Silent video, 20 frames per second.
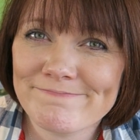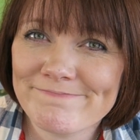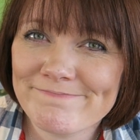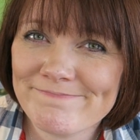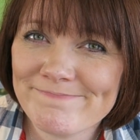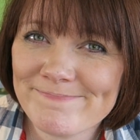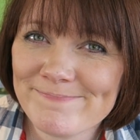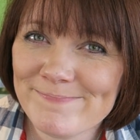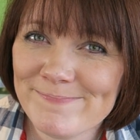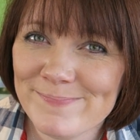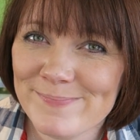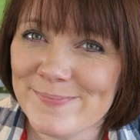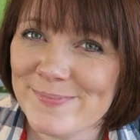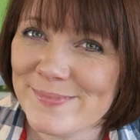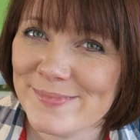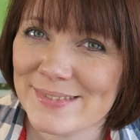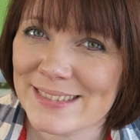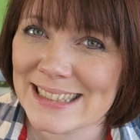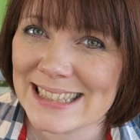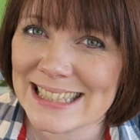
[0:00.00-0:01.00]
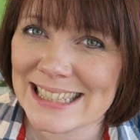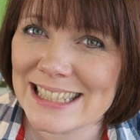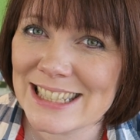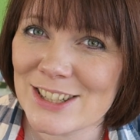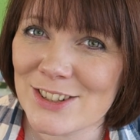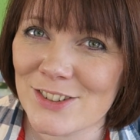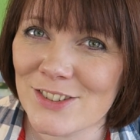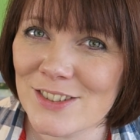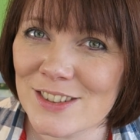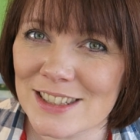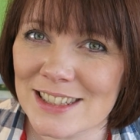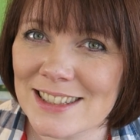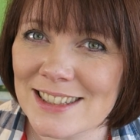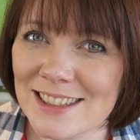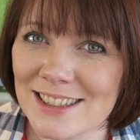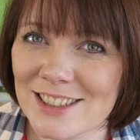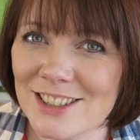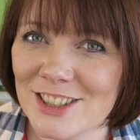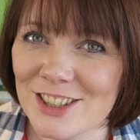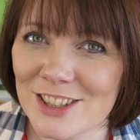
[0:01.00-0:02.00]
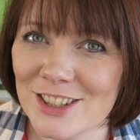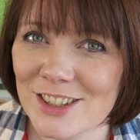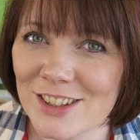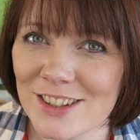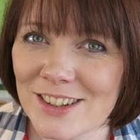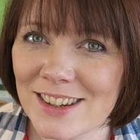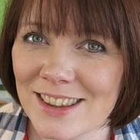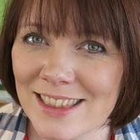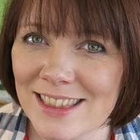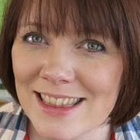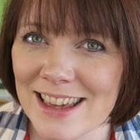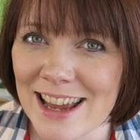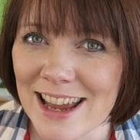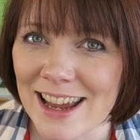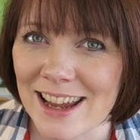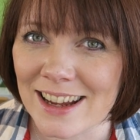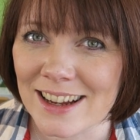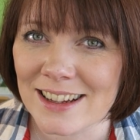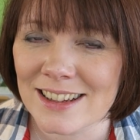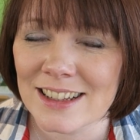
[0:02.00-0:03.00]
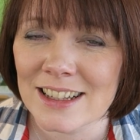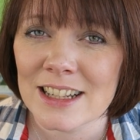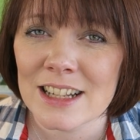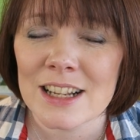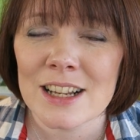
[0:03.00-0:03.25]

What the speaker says: it's not such a good thing.